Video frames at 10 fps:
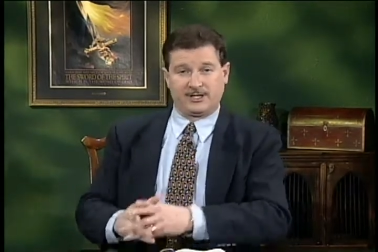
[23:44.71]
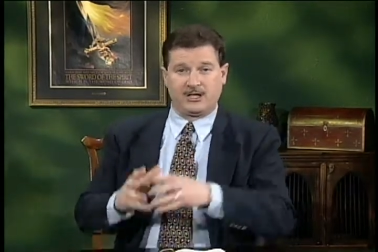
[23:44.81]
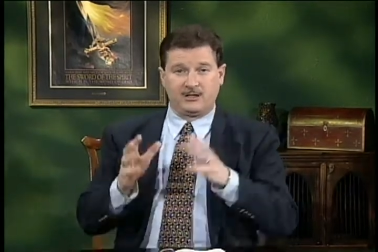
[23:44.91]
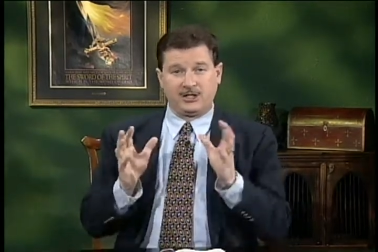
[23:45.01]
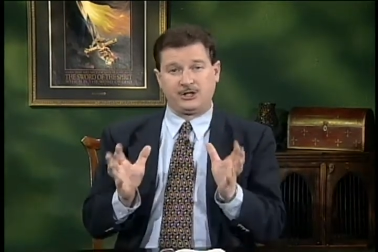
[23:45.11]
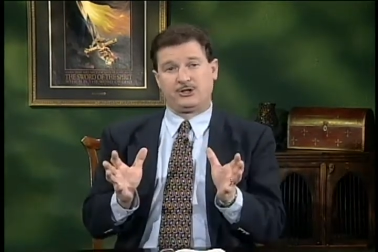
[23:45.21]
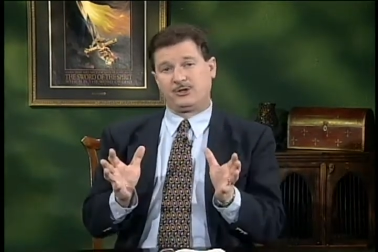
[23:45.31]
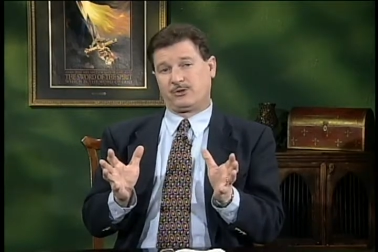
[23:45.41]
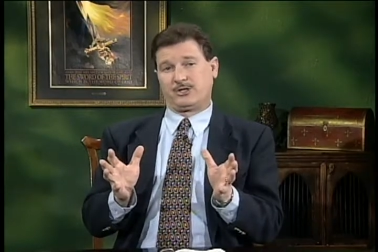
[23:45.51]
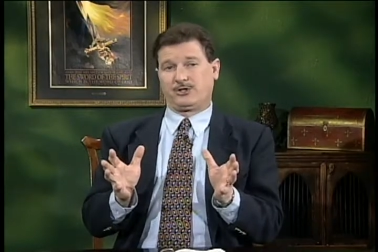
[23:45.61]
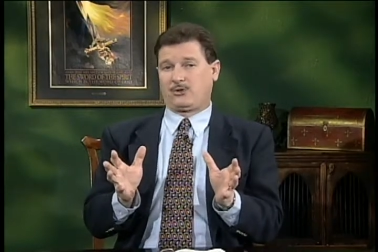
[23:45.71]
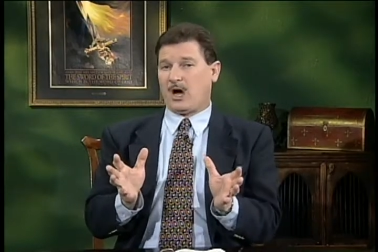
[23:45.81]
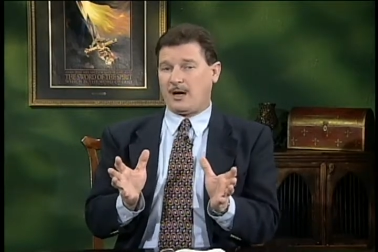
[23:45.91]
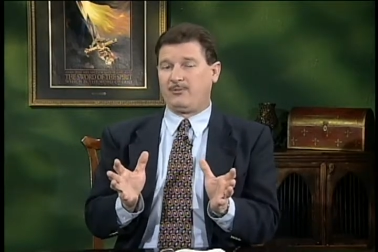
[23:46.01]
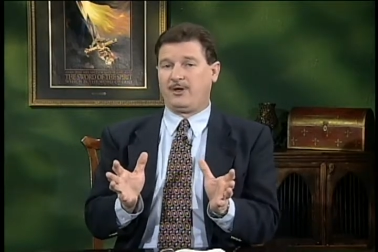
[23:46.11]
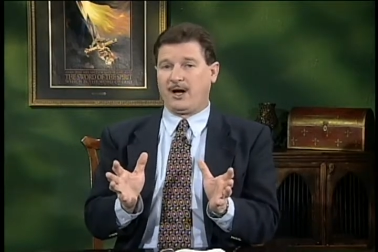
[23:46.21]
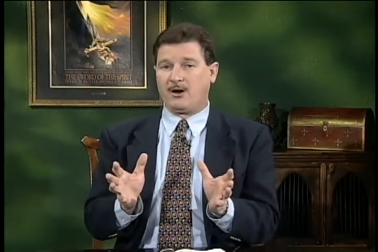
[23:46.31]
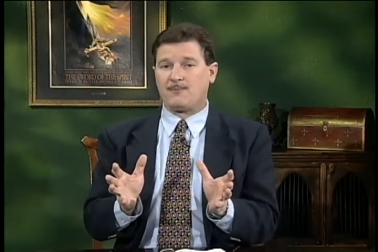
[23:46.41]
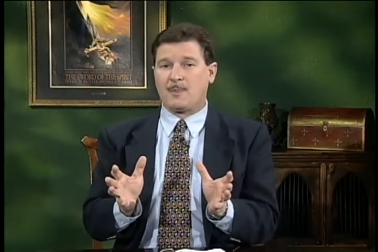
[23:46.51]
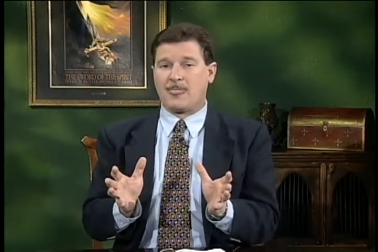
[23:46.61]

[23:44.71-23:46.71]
conditions are described there